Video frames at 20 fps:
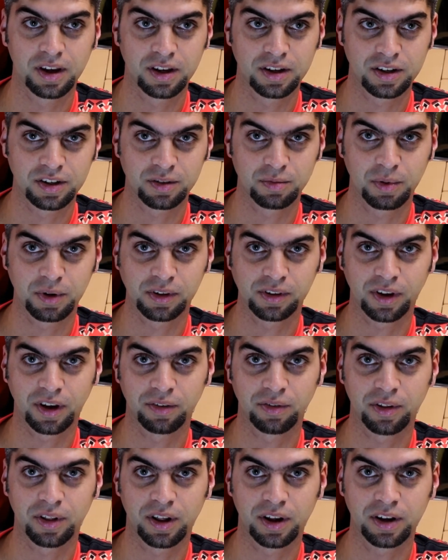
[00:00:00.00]
it just makes
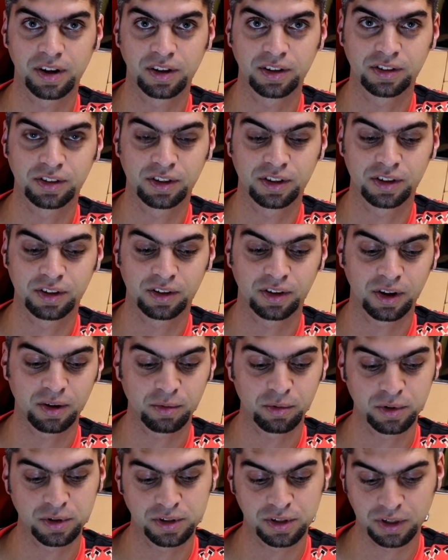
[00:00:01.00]
life a lot easier, a
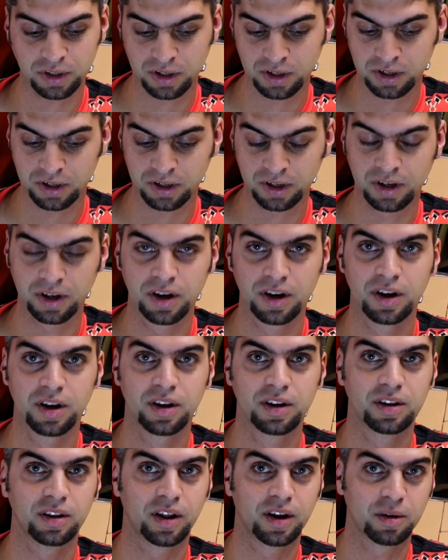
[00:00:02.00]
lot more secure,
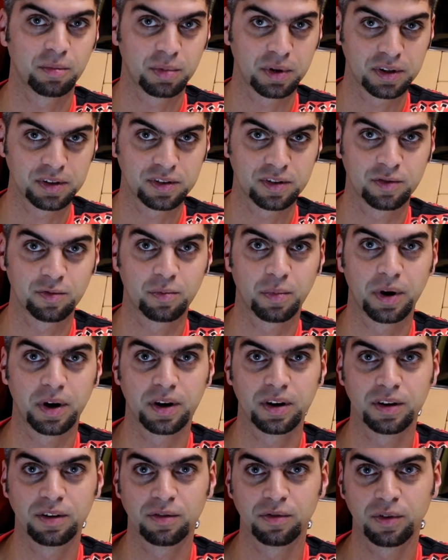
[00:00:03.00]
a lot of peace of
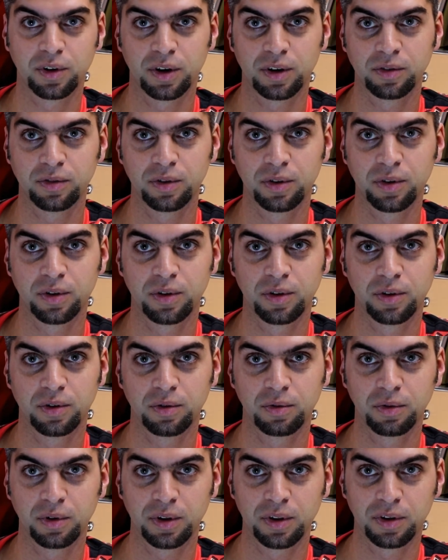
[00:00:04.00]
mind involved
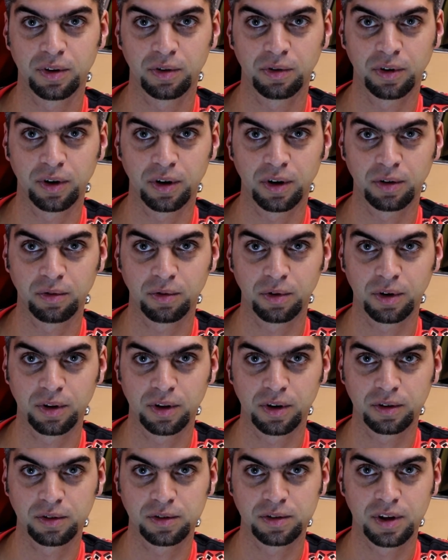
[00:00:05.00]
with running one
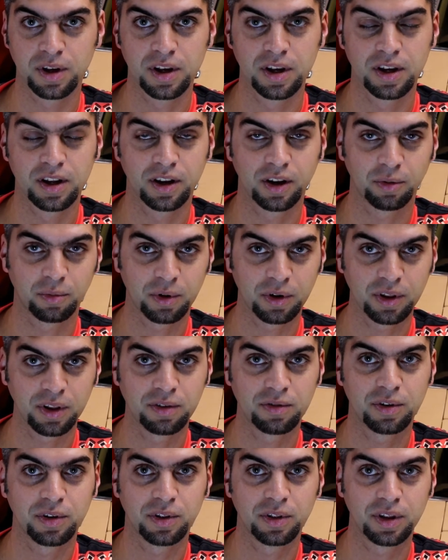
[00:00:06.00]
of those. Now I'm going to
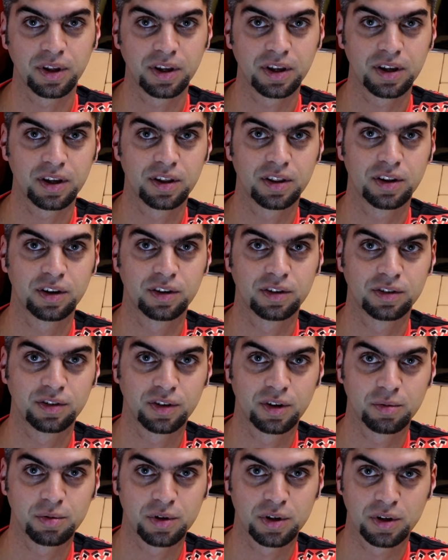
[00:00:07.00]
leave a link in the
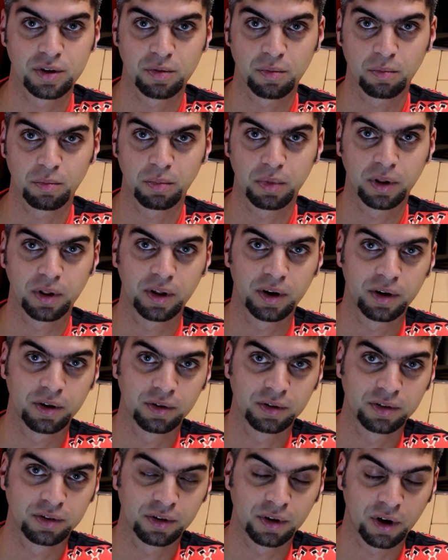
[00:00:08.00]
description
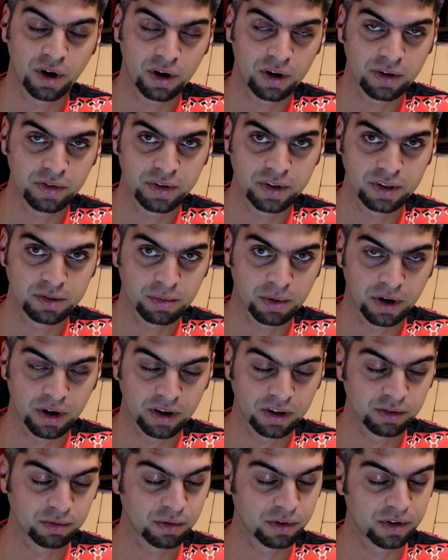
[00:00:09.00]
below to all of these
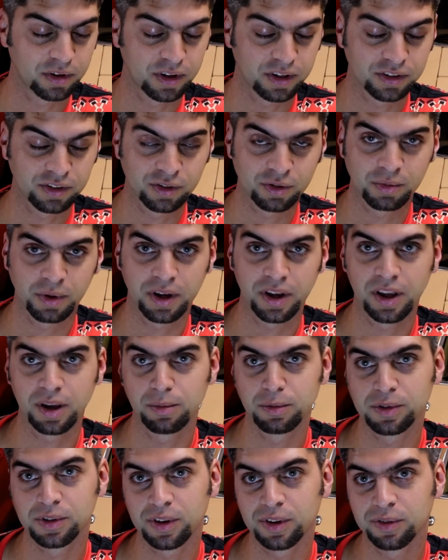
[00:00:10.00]
products, whether that's through my
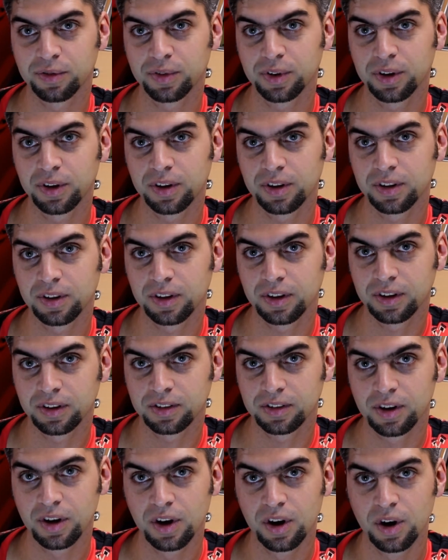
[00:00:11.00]
Amazon affiliate
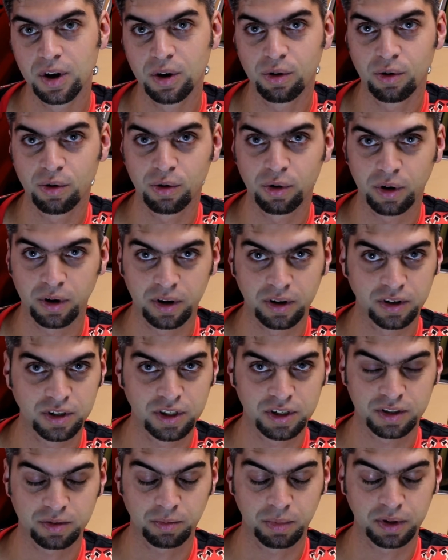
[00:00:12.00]
links or
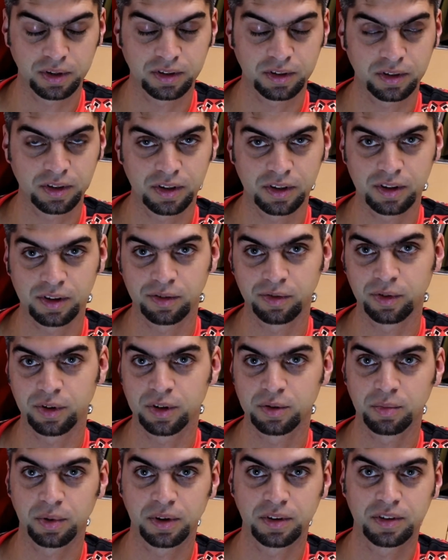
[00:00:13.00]
just basically the
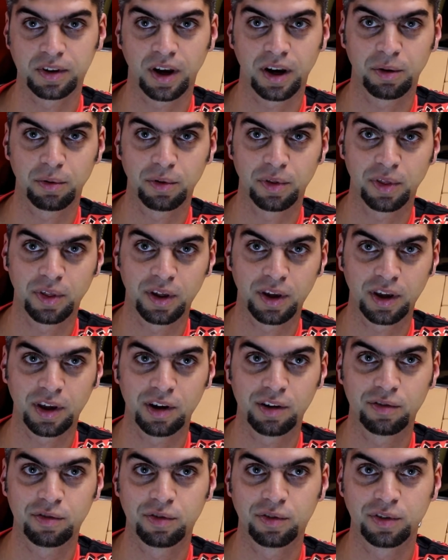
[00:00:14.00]
first place I would
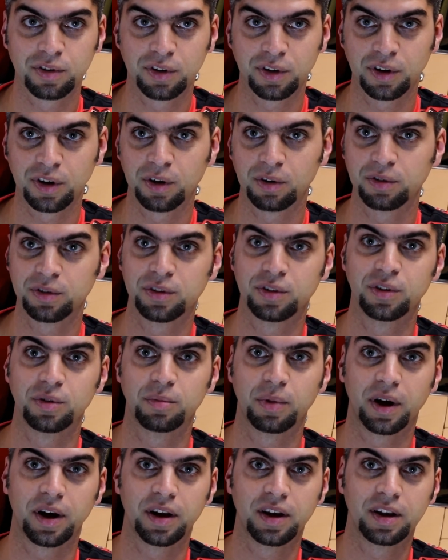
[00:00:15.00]
think of to go
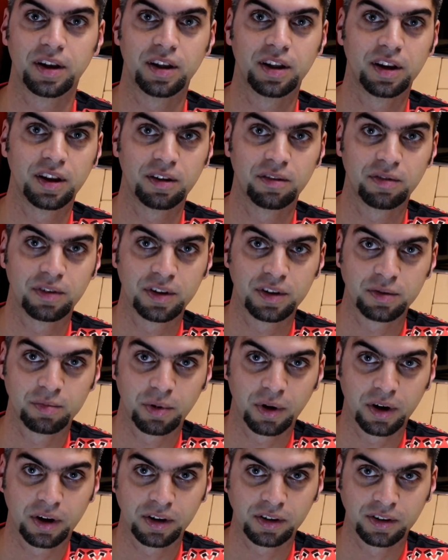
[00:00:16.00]
to buy any of these
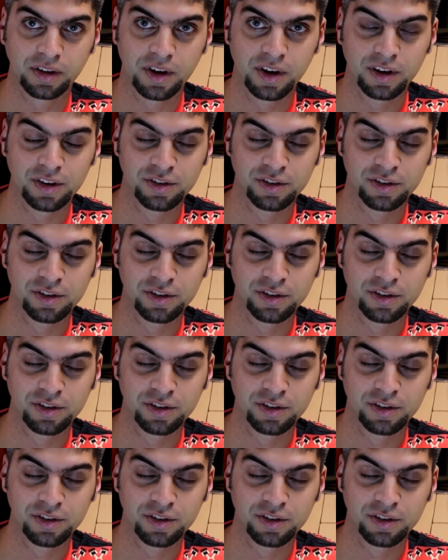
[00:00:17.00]
products.